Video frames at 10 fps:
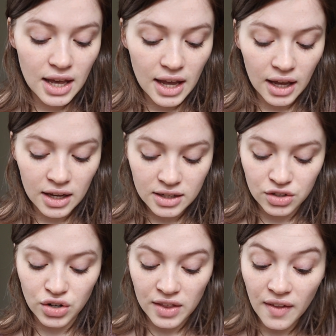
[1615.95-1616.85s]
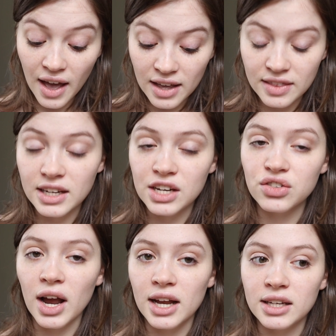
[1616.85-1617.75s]
And I tried that, and then I
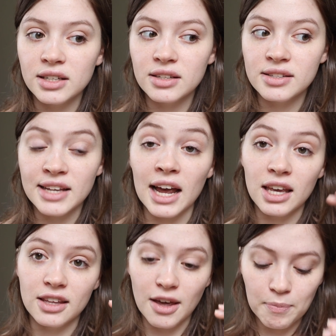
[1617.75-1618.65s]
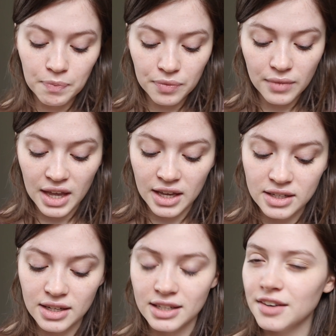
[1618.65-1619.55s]
tried stacking them,
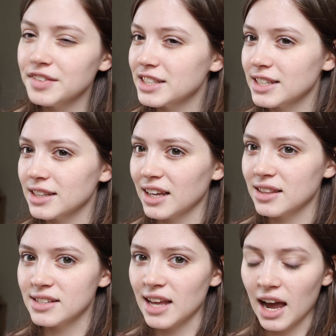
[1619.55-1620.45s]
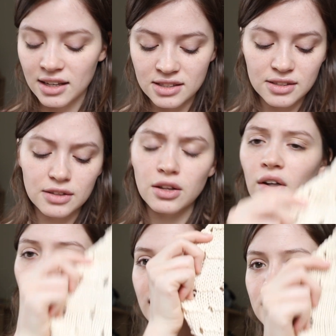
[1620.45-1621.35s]
and I definitely didn't like the stacked
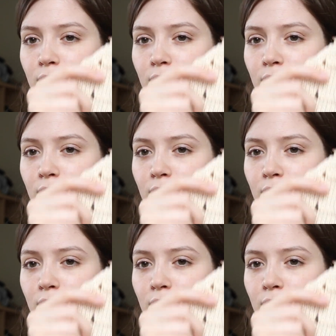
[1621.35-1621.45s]
look as